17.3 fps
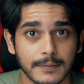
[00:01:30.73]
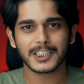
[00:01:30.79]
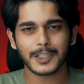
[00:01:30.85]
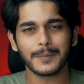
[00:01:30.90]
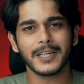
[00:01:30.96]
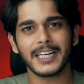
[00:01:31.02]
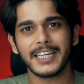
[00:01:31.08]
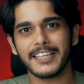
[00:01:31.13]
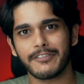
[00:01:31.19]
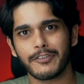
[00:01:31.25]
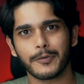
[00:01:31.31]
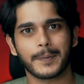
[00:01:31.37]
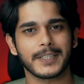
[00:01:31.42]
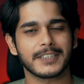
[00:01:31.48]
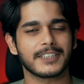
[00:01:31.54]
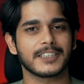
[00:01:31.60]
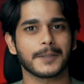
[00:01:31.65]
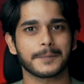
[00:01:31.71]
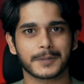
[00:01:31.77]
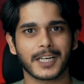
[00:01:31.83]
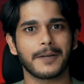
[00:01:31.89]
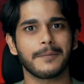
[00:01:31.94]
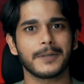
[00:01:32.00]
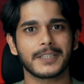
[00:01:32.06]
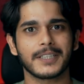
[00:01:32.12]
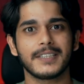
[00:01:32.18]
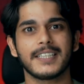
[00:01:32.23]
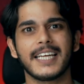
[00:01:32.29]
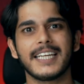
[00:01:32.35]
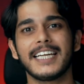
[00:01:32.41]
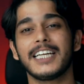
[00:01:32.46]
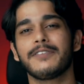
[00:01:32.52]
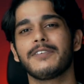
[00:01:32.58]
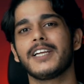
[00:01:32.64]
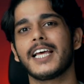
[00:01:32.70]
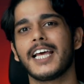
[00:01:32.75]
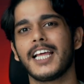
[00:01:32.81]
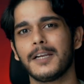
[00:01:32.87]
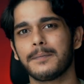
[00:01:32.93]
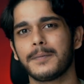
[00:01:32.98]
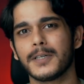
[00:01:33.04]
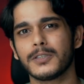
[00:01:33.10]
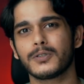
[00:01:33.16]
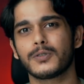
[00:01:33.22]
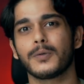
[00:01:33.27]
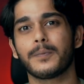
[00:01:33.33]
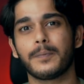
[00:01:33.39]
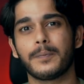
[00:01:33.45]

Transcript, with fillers: Similarly, if you press the subscribe button, then it will help us to